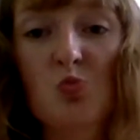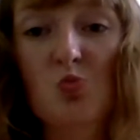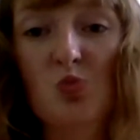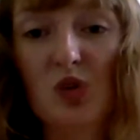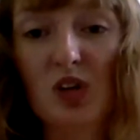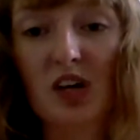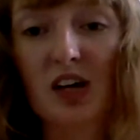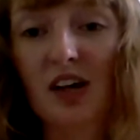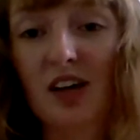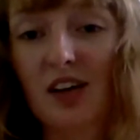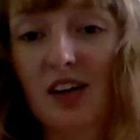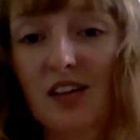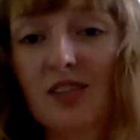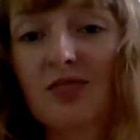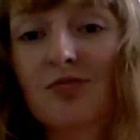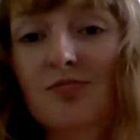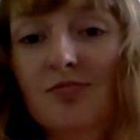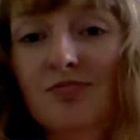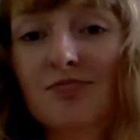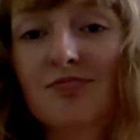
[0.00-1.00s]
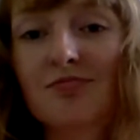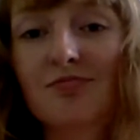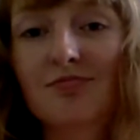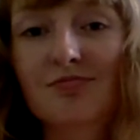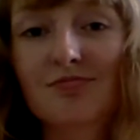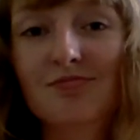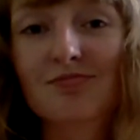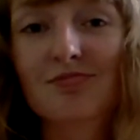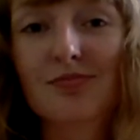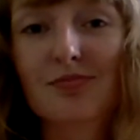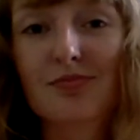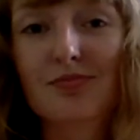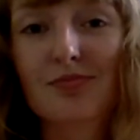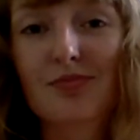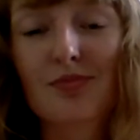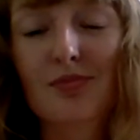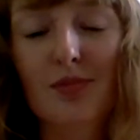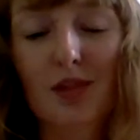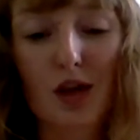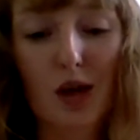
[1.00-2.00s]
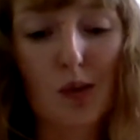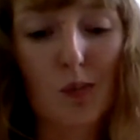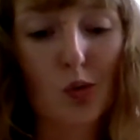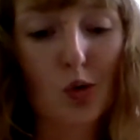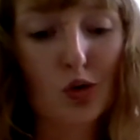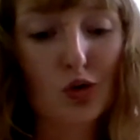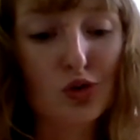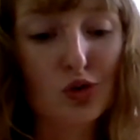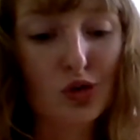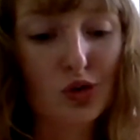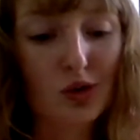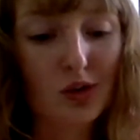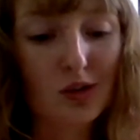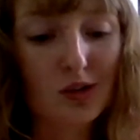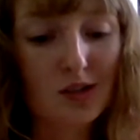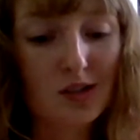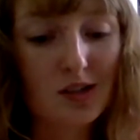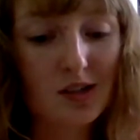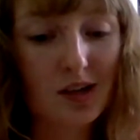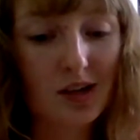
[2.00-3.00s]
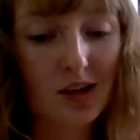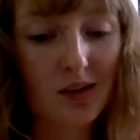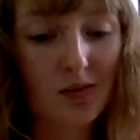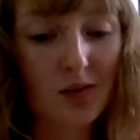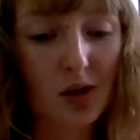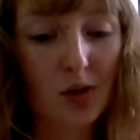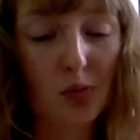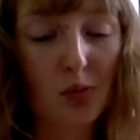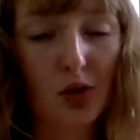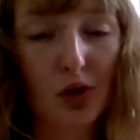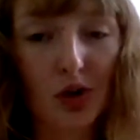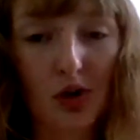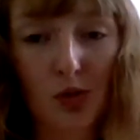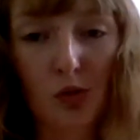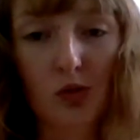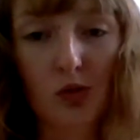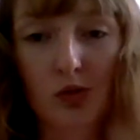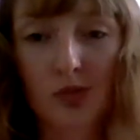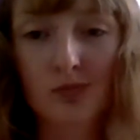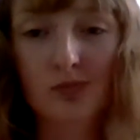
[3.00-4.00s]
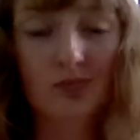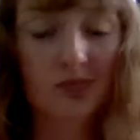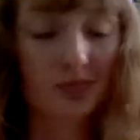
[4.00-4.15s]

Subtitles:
pretty immortal, you could say. Unblockable.